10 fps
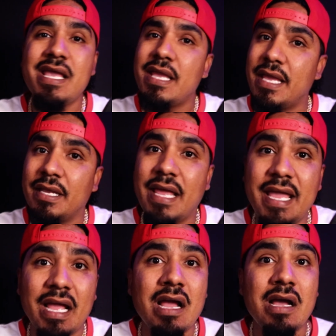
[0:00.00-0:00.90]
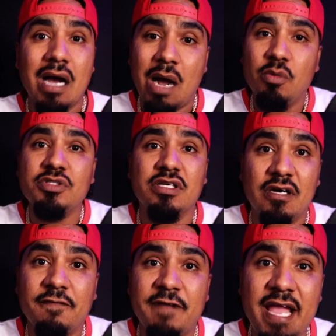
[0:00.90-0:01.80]
And hey, I was
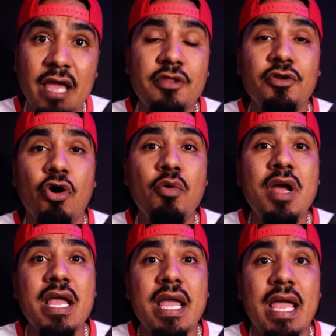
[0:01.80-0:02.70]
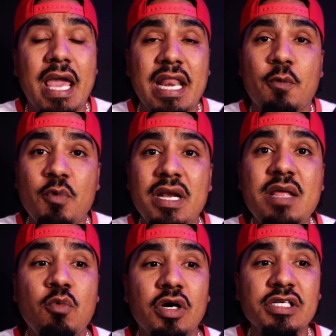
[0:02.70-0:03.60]
a fan, you know, and it really
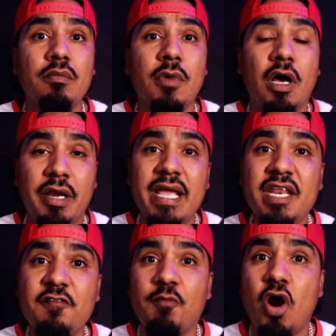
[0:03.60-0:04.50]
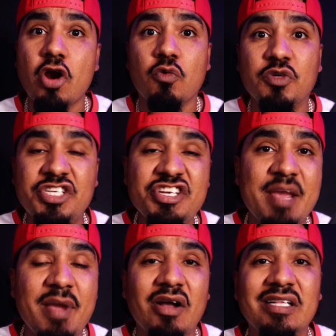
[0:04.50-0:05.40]
was a negative mark when she
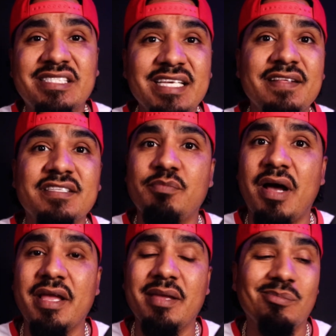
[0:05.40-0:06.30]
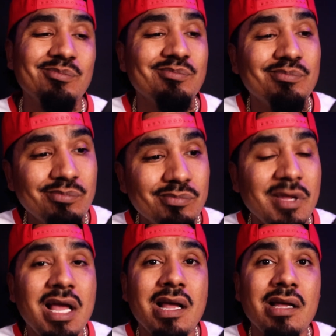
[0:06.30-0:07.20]
came out and said this about him.
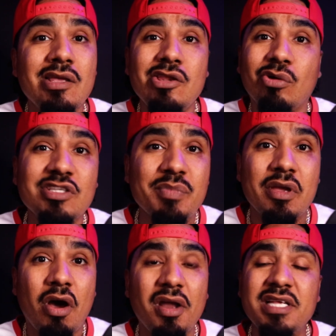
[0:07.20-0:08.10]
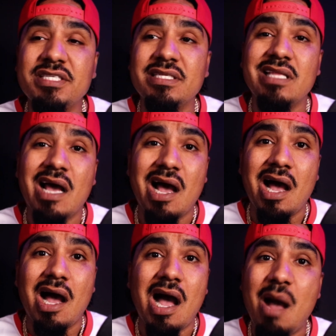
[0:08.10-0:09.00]
You know, to be honest,
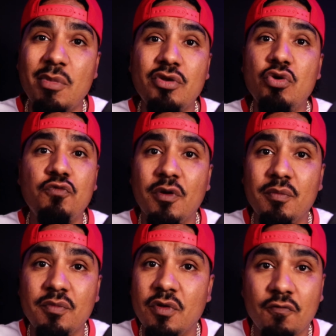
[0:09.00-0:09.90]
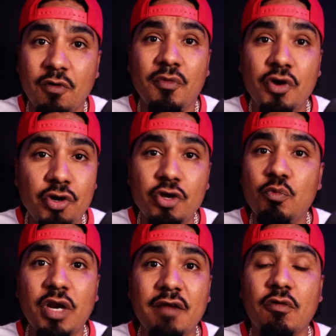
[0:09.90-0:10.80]
I'm a dude from the hood,
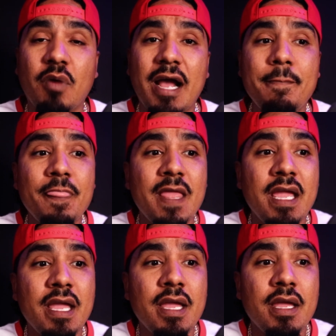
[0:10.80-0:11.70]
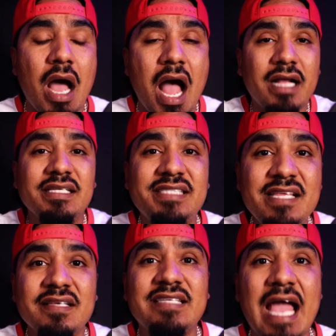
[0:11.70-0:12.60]
whatever, right? I could see
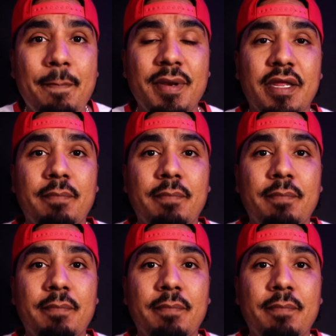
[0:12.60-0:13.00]
this happening.